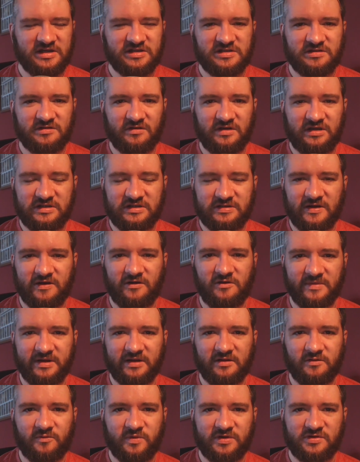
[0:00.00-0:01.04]

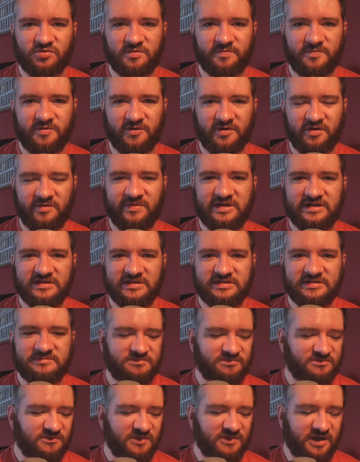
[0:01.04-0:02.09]
32mm, which would put them in
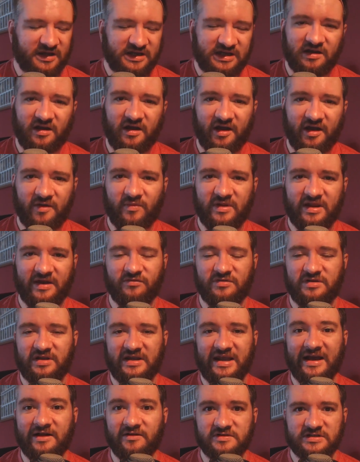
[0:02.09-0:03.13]
line with
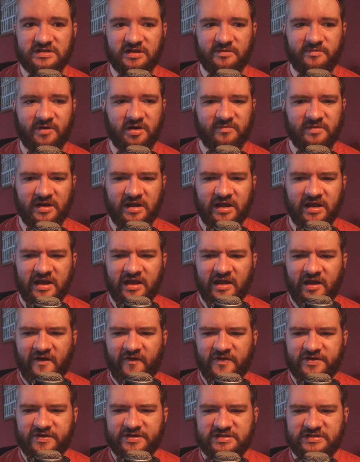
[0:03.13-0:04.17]
everything else at the moment.
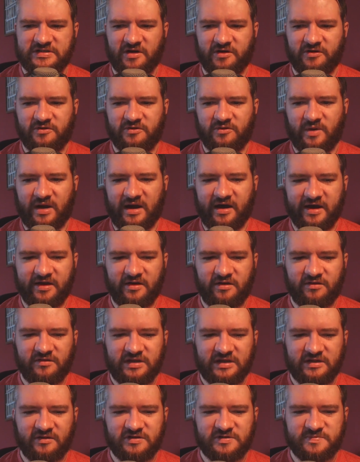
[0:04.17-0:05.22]
So I don't
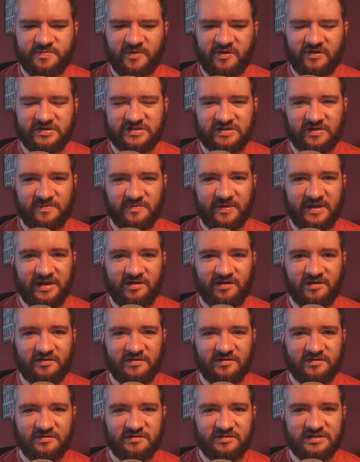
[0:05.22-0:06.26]
think those boxes are being
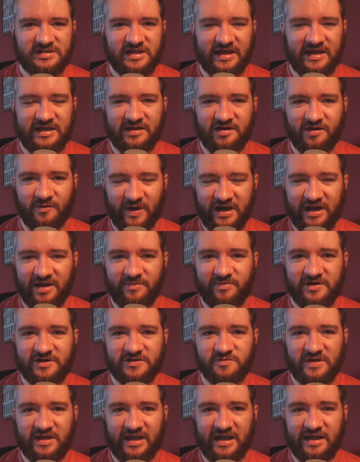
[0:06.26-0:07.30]
taken away
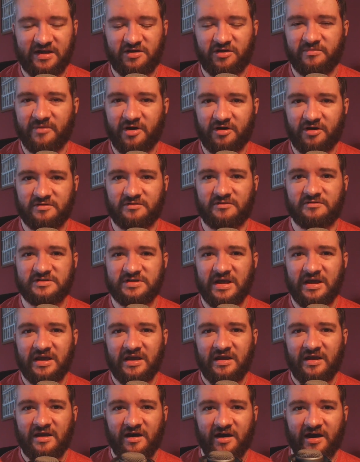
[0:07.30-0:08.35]
because we're getting new models.
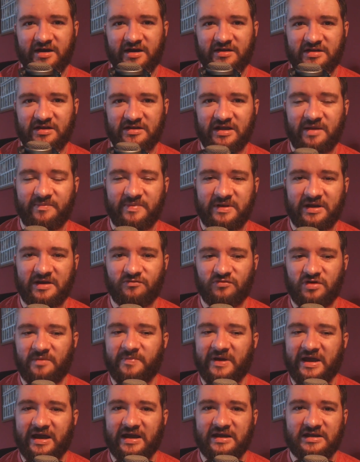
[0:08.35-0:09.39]
I think they're being
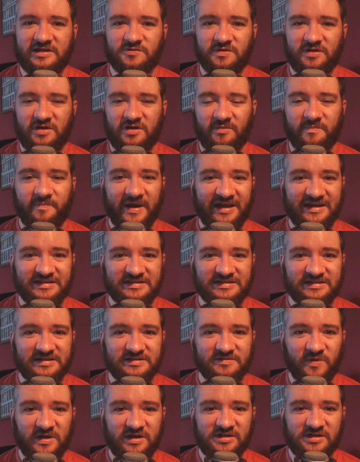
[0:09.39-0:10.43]
repackaged with new
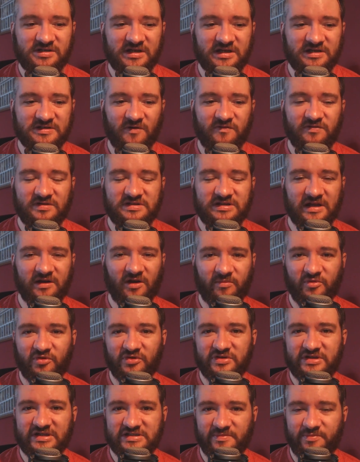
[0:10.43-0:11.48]
bases, which is obviously a lot
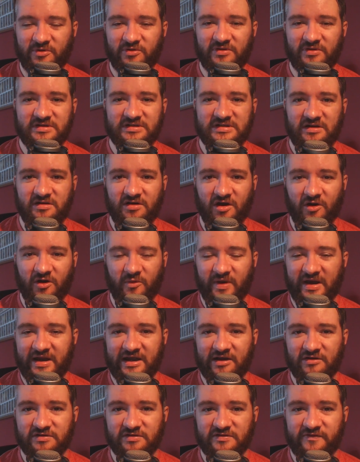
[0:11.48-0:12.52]
more disappointing, nowhere
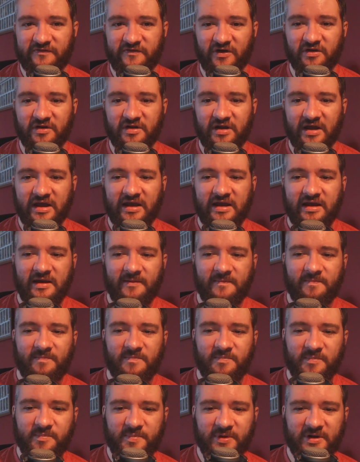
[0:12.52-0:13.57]
near as fun.
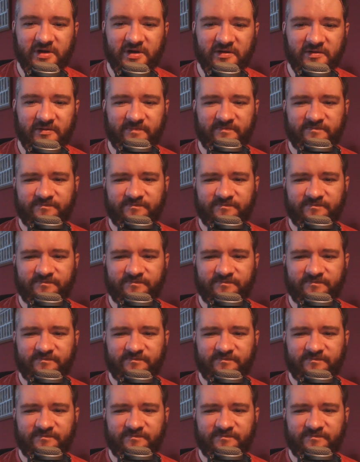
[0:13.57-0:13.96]
But